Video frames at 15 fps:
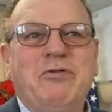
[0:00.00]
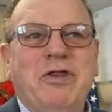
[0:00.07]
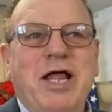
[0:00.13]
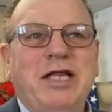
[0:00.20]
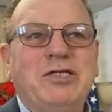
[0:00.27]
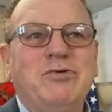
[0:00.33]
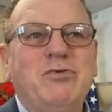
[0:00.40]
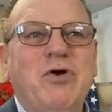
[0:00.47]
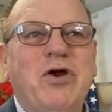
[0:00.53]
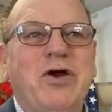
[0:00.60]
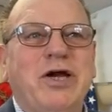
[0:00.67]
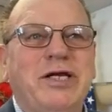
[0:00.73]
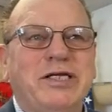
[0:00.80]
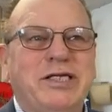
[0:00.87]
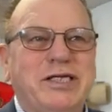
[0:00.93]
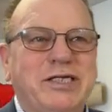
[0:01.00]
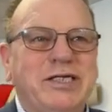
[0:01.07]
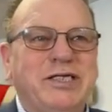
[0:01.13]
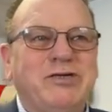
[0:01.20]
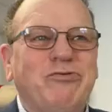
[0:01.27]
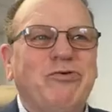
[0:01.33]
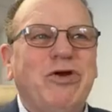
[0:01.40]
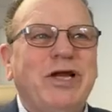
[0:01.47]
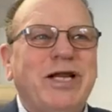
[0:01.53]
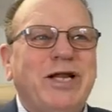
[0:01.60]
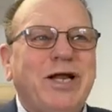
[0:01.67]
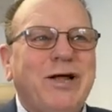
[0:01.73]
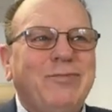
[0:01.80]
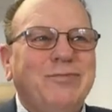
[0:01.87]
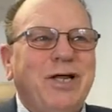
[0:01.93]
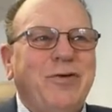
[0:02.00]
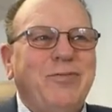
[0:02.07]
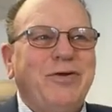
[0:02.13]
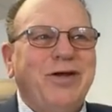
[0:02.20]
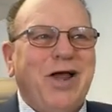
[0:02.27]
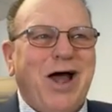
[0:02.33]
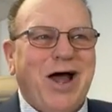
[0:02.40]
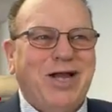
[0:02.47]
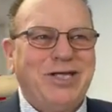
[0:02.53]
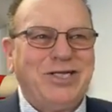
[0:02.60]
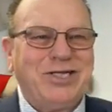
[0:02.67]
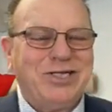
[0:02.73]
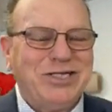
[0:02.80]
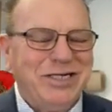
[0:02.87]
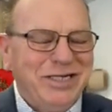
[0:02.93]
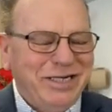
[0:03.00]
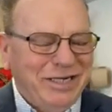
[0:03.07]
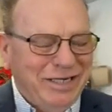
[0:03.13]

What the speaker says: that's where it really comes up a notch.